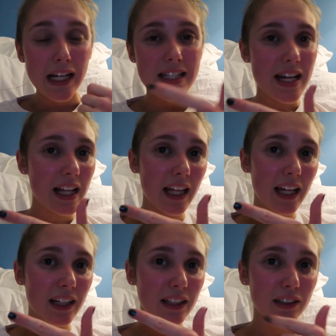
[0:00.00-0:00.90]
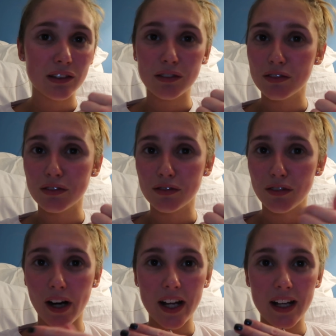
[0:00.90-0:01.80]
Is that like...
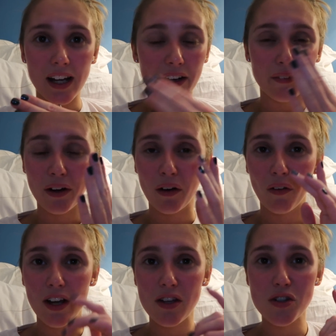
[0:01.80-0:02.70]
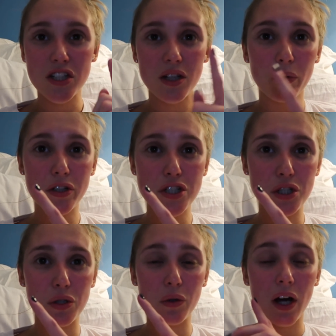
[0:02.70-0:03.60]
right? I don't know. I usually will
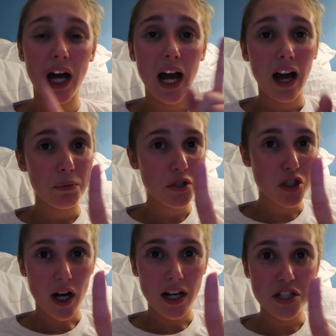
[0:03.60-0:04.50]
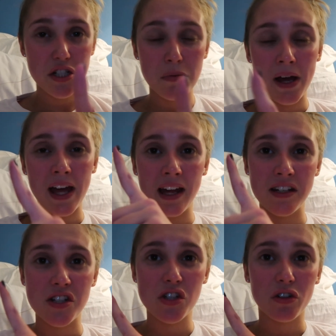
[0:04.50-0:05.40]
do, I've been trying to do my
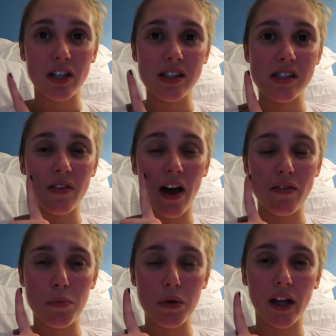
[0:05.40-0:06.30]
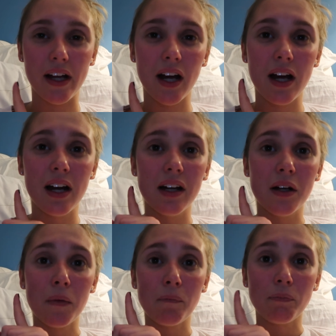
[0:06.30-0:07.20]
end screens of have it be like
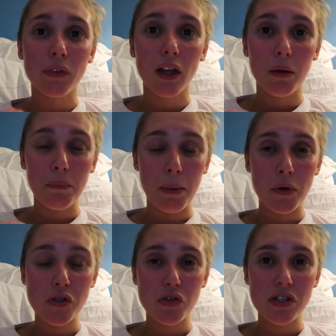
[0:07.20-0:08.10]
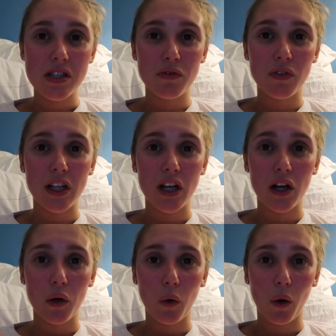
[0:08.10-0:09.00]
my most recent
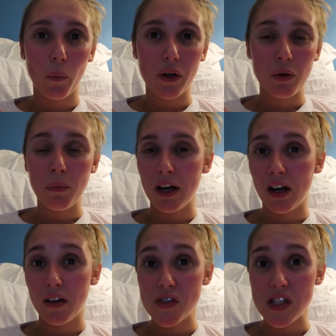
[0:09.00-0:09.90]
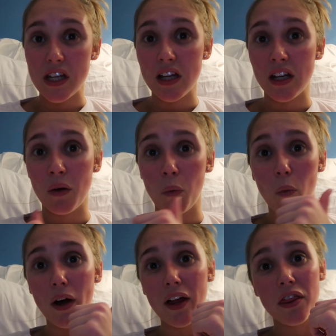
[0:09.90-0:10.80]
video or one you might not have seen
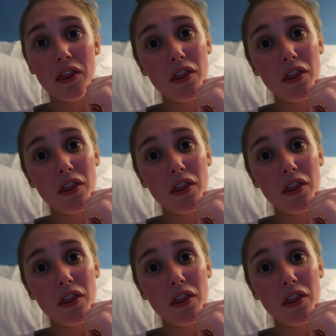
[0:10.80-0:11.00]
with